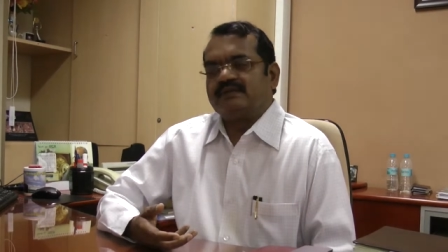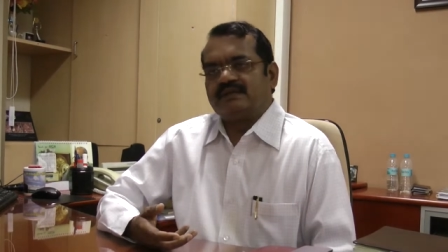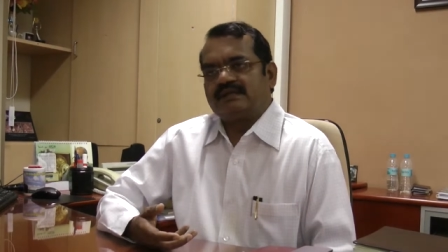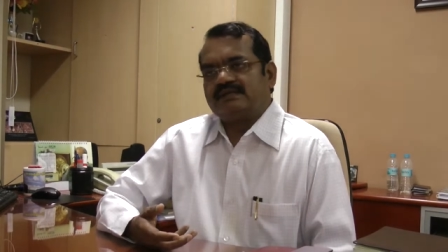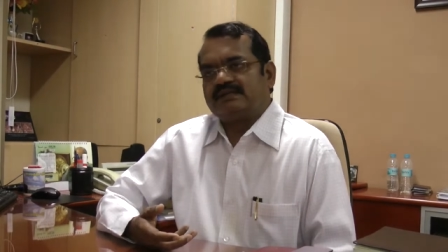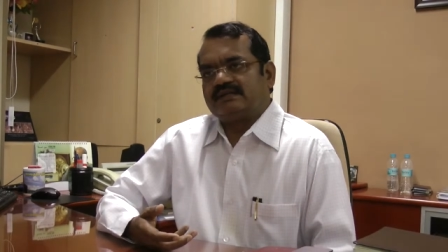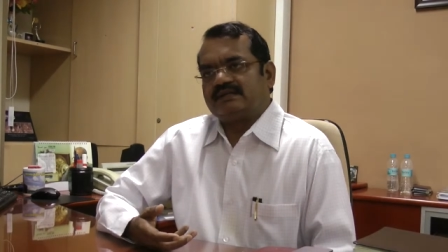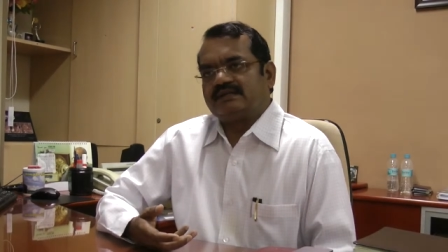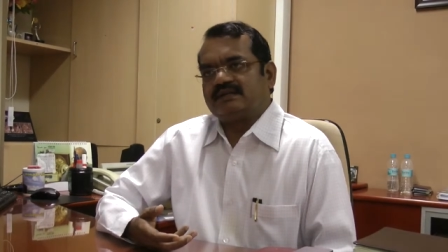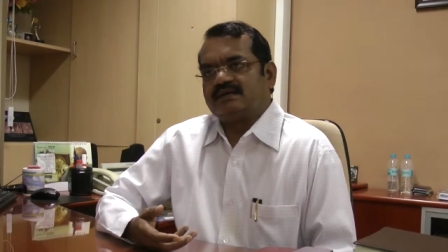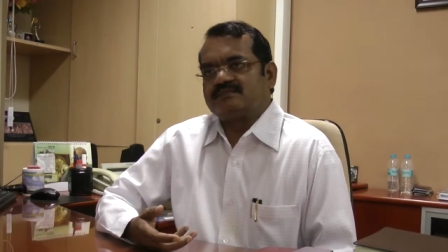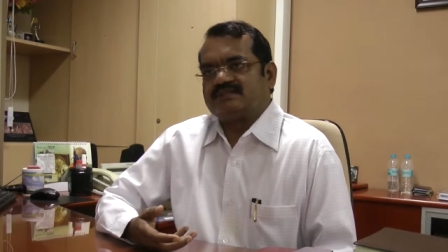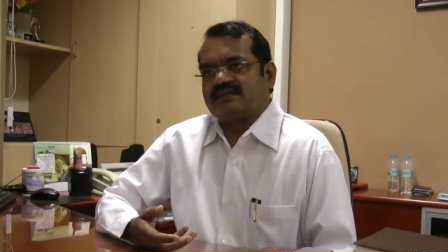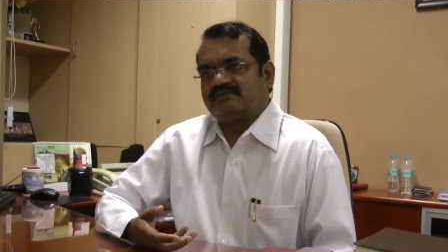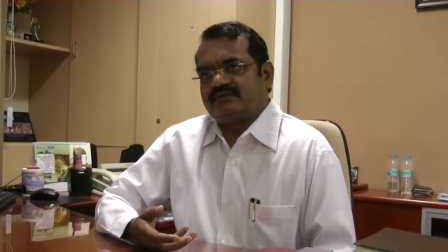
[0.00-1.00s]
Either in
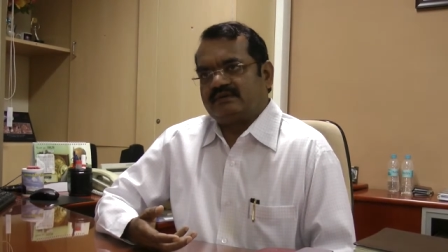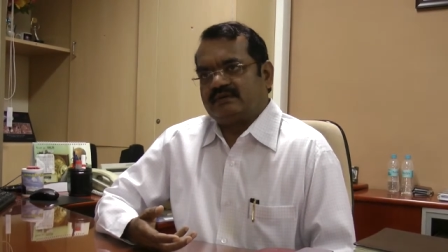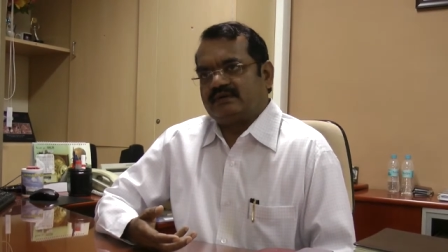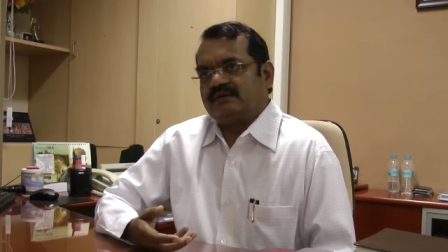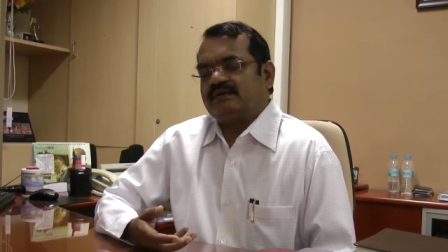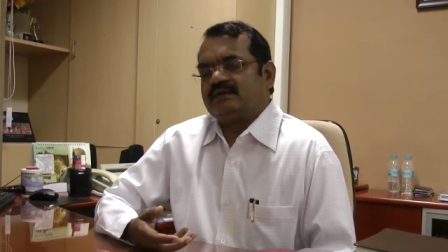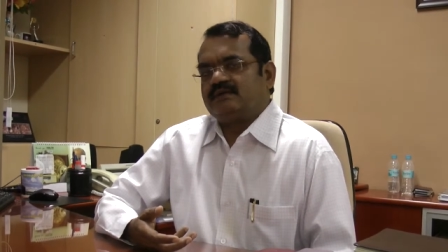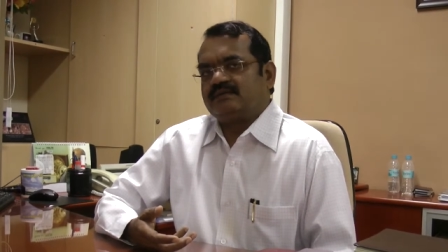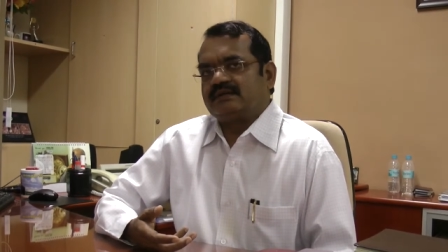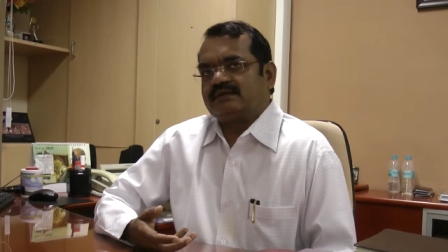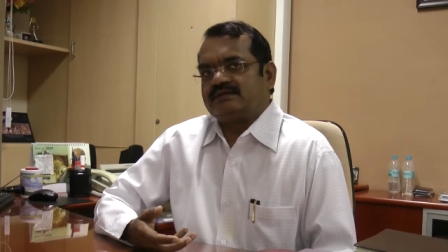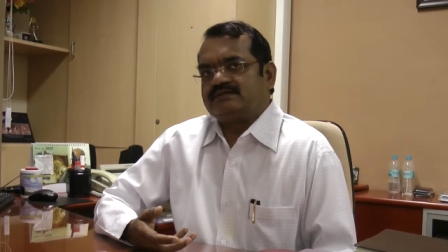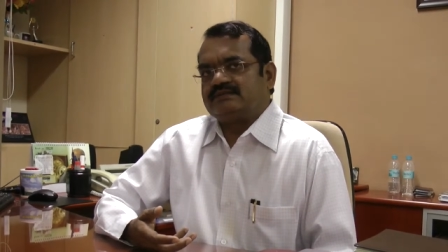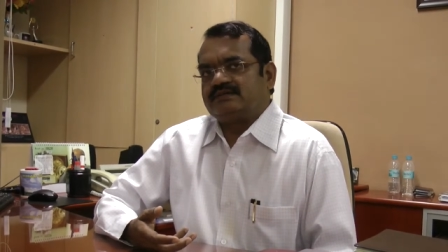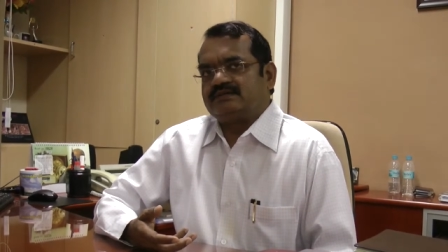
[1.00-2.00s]
terms of
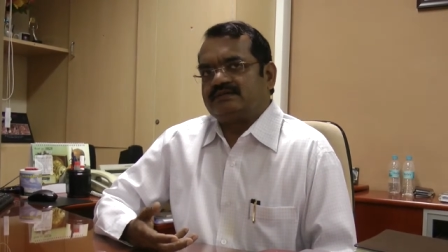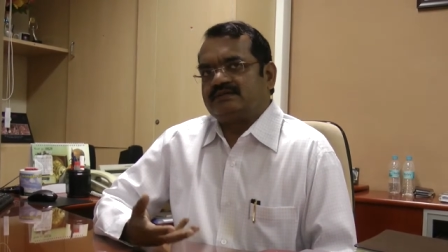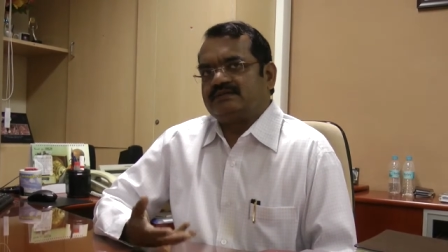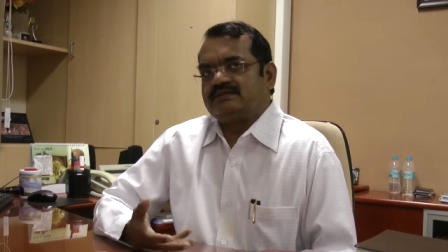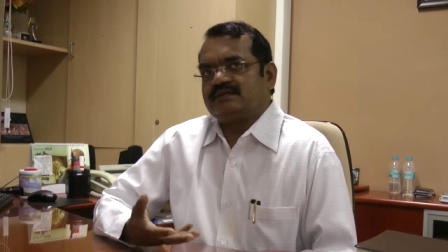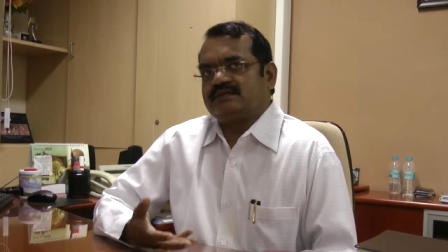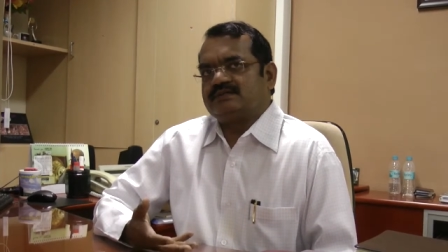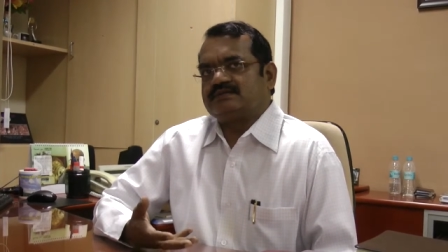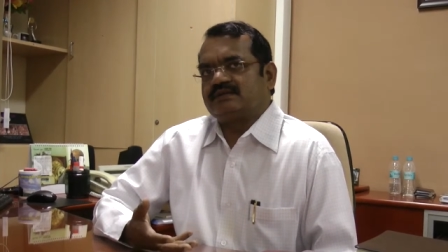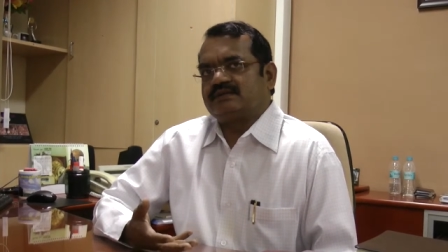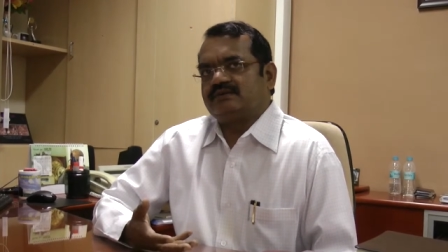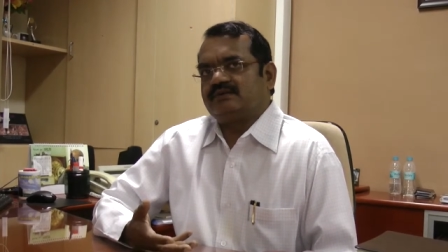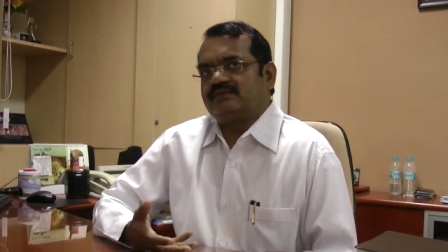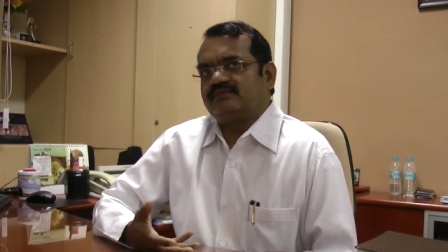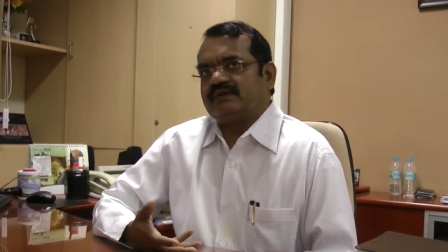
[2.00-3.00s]
India is
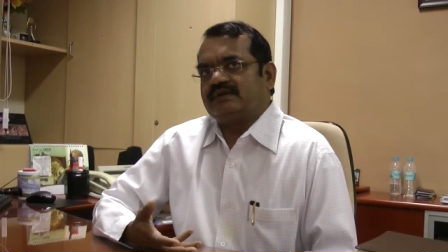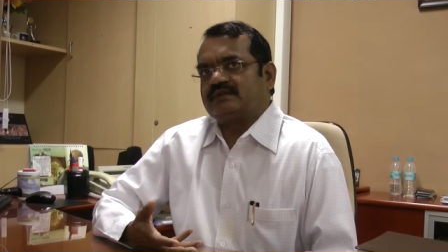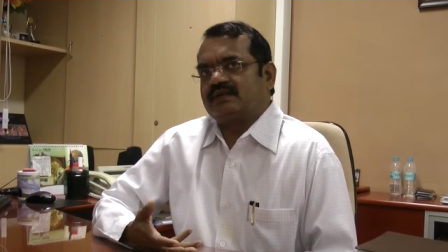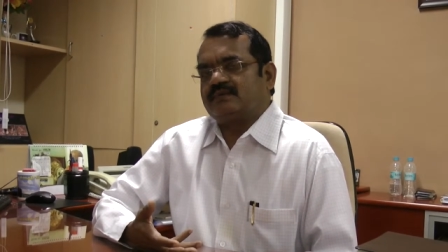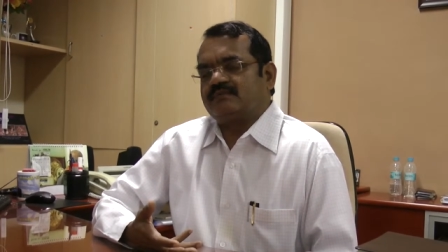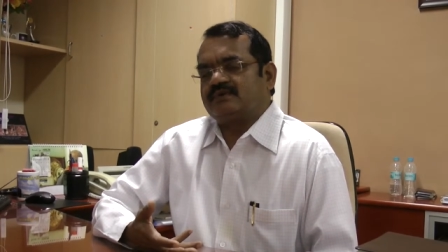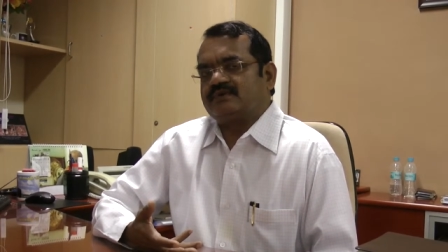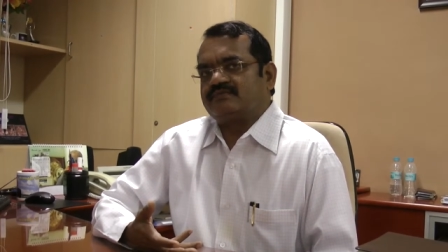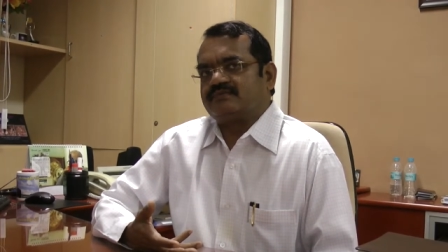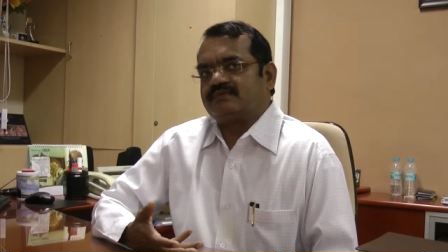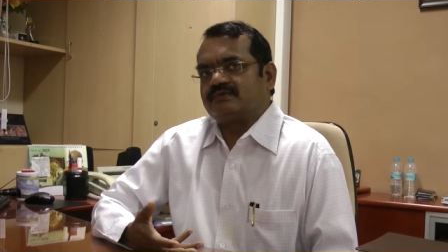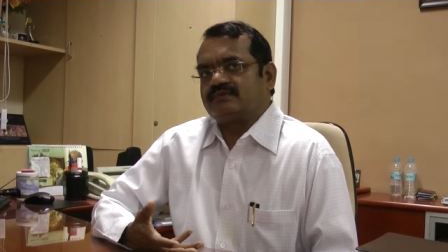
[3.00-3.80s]
where the number of